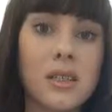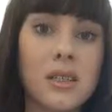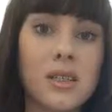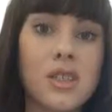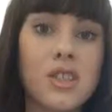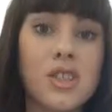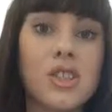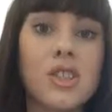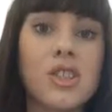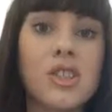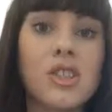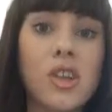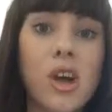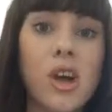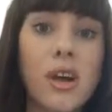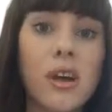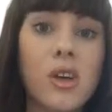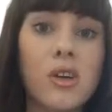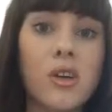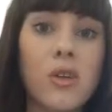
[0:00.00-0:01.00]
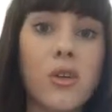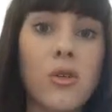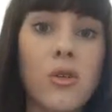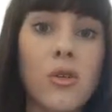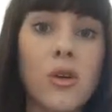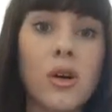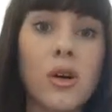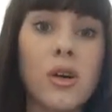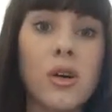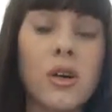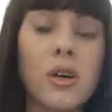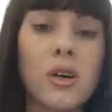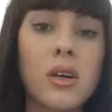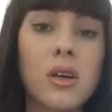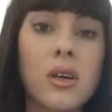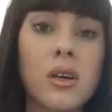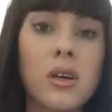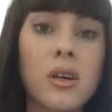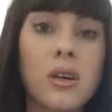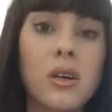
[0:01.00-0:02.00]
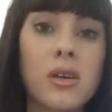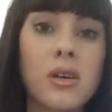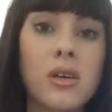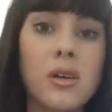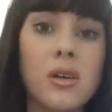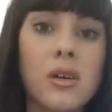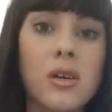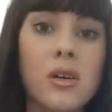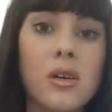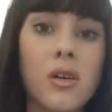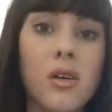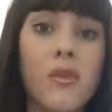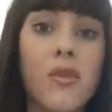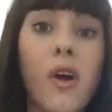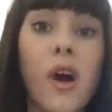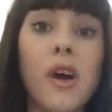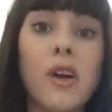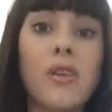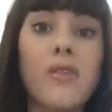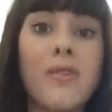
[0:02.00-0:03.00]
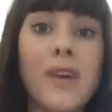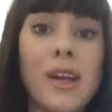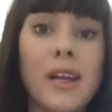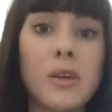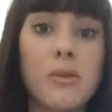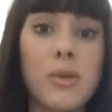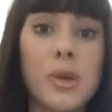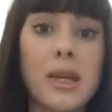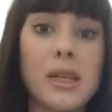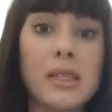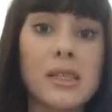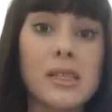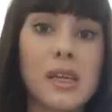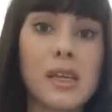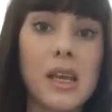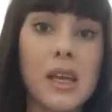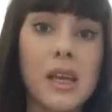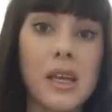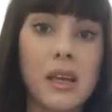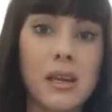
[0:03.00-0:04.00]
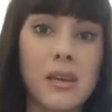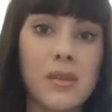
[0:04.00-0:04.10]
to the cycle of unavailability,